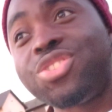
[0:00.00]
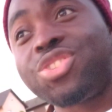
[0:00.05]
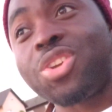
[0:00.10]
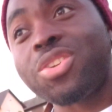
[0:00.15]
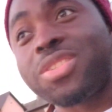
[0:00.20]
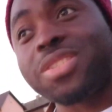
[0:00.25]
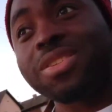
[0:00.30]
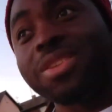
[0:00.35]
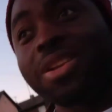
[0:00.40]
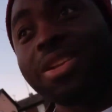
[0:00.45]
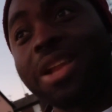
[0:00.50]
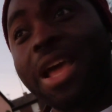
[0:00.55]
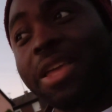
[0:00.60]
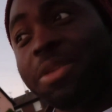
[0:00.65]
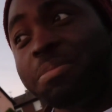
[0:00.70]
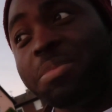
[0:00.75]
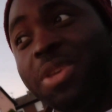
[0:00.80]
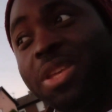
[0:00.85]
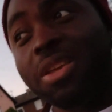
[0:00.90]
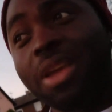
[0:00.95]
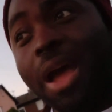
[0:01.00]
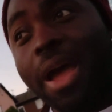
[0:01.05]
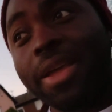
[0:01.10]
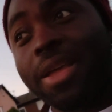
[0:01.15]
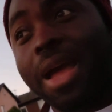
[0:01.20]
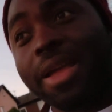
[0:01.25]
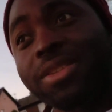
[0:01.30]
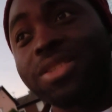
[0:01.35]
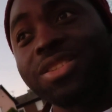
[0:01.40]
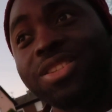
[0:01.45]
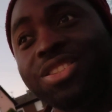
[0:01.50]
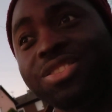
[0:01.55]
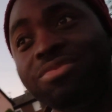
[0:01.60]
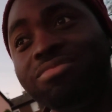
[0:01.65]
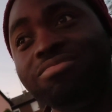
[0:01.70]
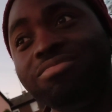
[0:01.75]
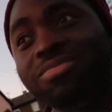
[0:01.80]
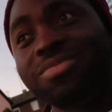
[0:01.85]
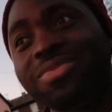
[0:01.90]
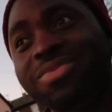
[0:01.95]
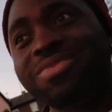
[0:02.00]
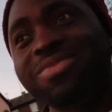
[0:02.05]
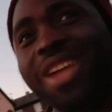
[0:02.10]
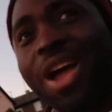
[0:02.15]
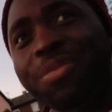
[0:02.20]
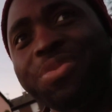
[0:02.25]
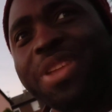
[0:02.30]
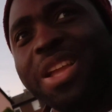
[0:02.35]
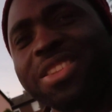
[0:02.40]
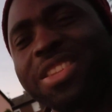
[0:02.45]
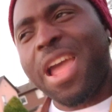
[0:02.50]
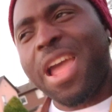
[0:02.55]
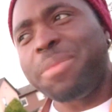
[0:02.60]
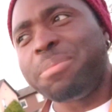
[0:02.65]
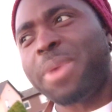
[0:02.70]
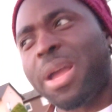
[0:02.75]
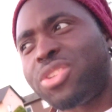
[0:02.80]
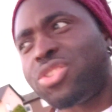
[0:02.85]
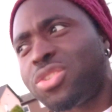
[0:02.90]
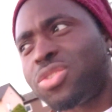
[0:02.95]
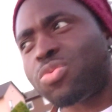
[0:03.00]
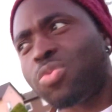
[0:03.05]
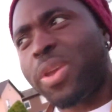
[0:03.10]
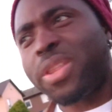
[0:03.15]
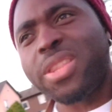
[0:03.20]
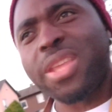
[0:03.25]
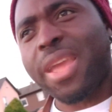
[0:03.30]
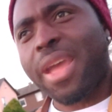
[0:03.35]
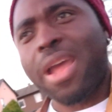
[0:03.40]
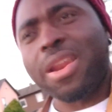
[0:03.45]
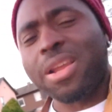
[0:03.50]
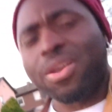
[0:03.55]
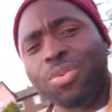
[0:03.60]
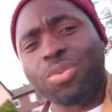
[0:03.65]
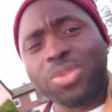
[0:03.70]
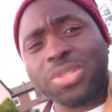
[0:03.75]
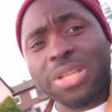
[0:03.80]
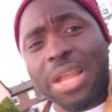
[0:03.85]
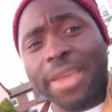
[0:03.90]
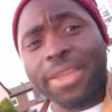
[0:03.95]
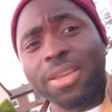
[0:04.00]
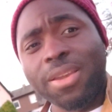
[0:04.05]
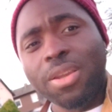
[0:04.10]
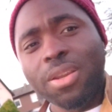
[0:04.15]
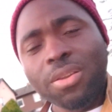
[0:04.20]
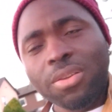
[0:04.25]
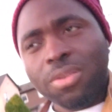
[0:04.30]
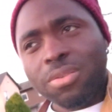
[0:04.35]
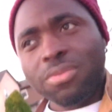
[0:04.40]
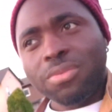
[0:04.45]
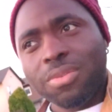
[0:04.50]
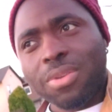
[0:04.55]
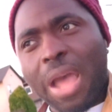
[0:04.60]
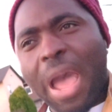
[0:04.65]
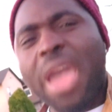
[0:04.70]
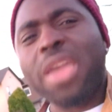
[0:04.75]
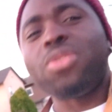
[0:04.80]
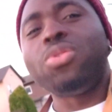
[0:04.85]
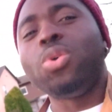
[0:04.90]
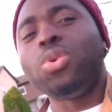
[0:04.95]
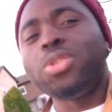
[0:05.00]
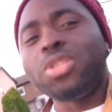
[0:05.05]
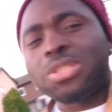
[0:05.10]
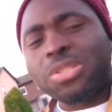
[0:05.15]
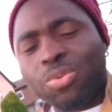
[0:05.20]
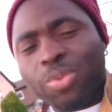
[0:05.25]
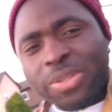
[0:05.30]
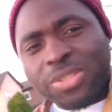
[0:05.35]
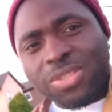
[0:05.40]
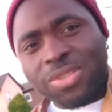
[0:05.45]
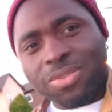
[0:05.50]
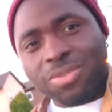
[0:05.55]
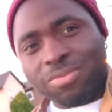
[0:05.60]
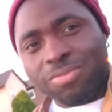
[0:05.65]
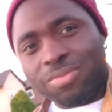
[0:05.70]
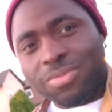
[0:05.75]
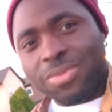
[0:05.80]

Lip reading: it's just like me. I didn't have time. I just went there and I was like, I know this question